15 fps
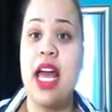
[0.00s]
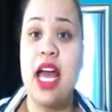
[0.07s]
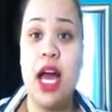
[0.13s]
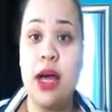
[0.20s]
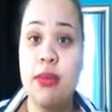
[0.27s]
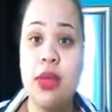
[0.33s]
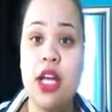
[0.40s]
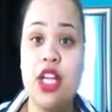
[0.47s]

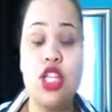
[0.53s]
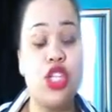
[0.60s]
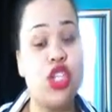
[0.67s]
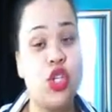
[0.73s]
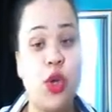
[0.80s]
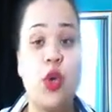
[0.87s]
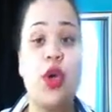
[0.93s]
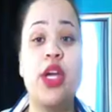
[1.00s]
come
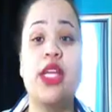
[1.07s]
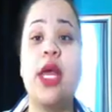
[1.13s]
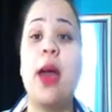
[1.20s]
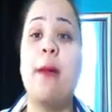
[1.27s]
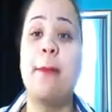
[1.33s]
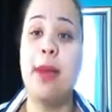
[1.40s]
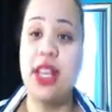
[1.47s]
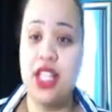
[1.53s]
join
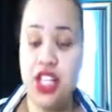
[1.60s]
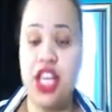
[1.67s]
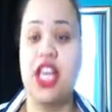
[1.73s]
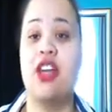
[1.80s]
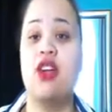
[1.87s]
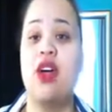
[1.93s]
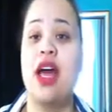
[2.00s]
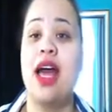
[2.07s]
my
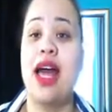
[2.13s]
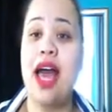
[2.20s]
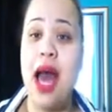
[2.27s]
channel,